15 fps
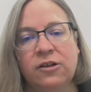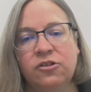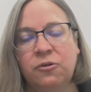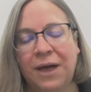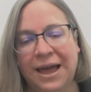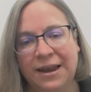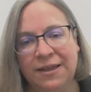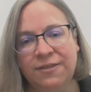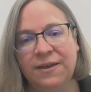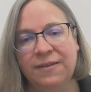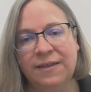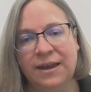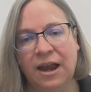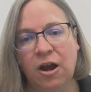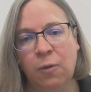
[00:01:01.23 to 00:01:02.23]
So
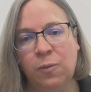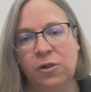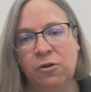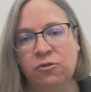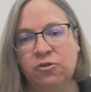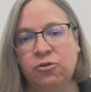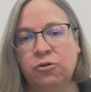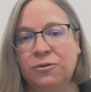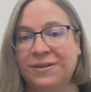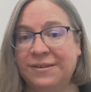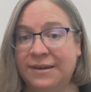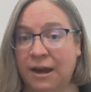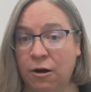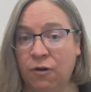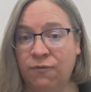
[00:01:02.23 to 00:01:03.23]
anything that air blows through
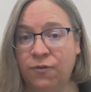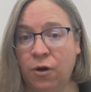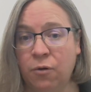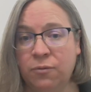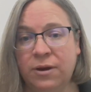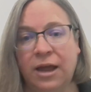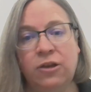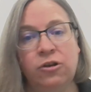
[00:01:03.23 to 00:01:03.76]
is an aerophone,